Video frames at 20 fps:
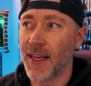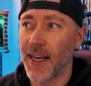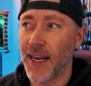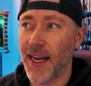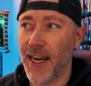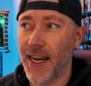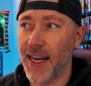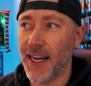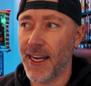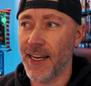
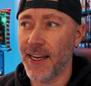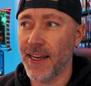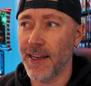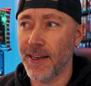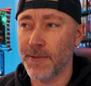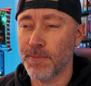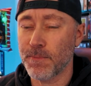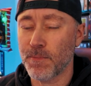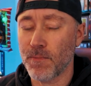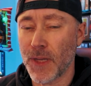
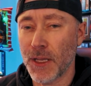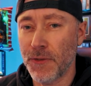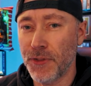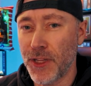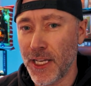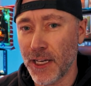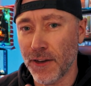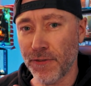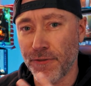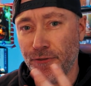And
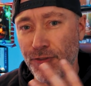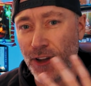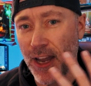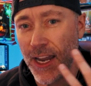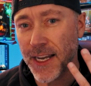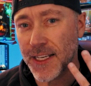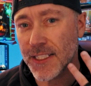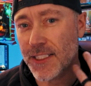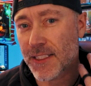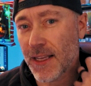the
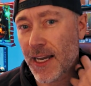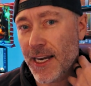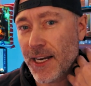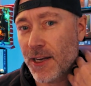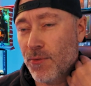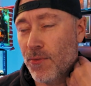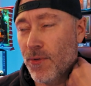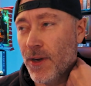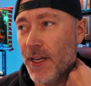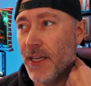effects,
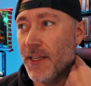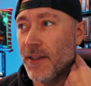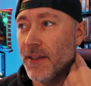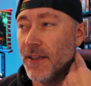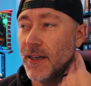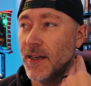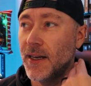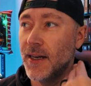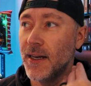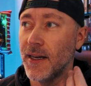like when
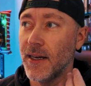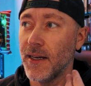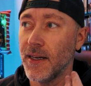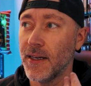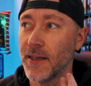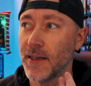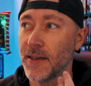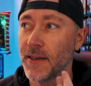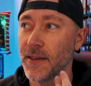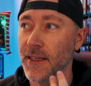
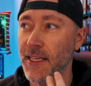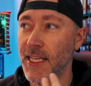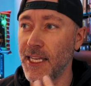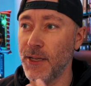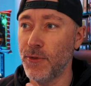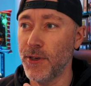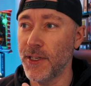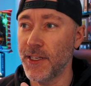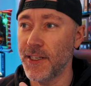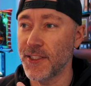he
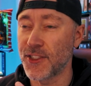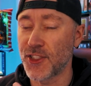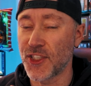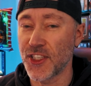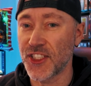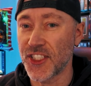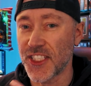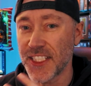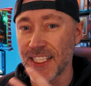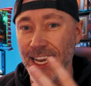would
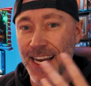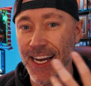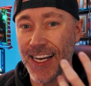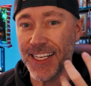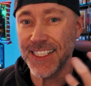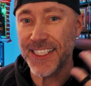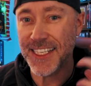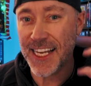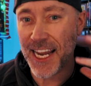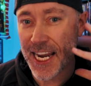
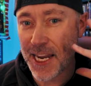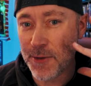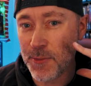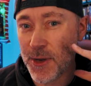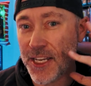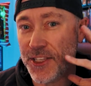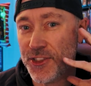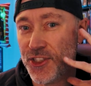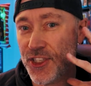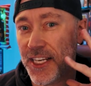sustain
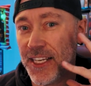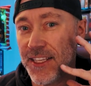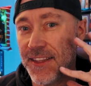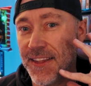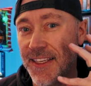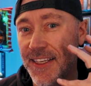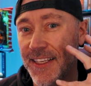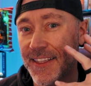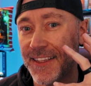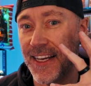damage and
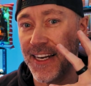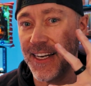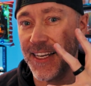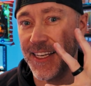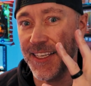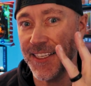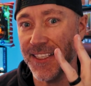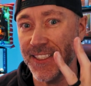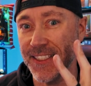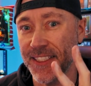then like
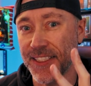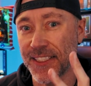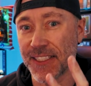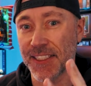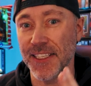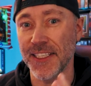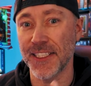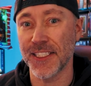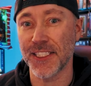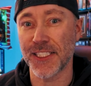his
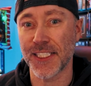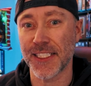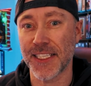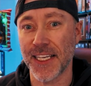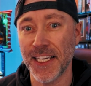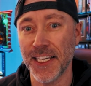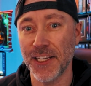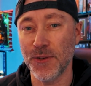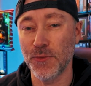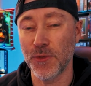
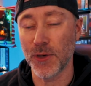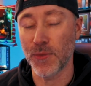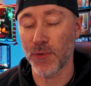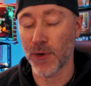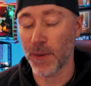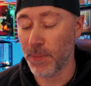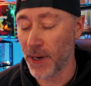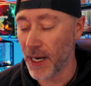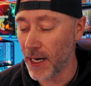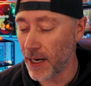skin would
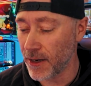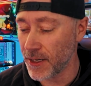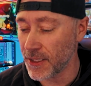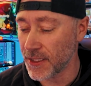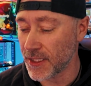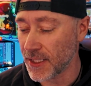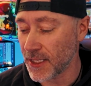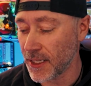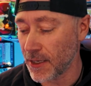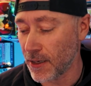repair
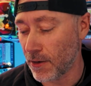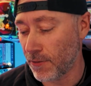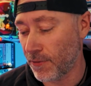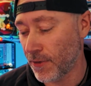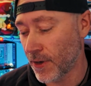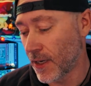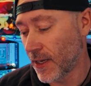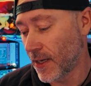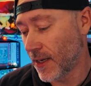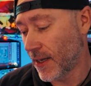itself
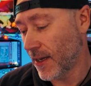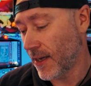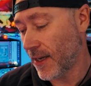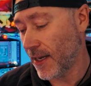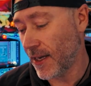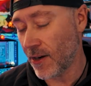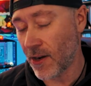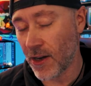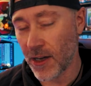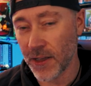
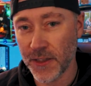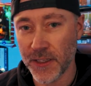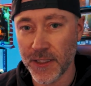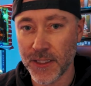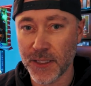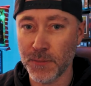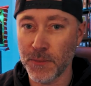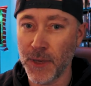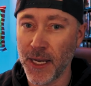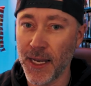and all
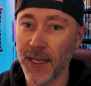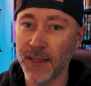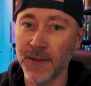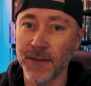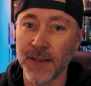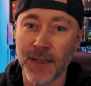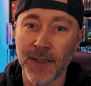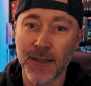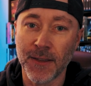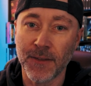this, man,
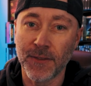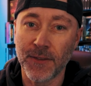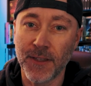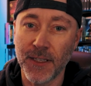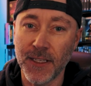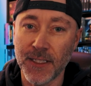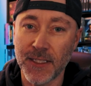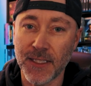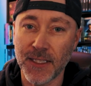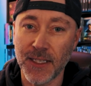
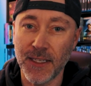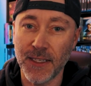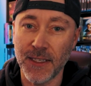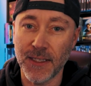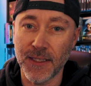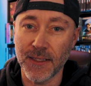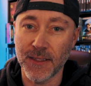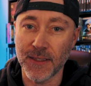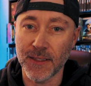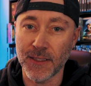this
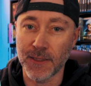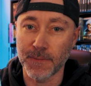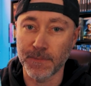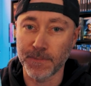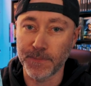is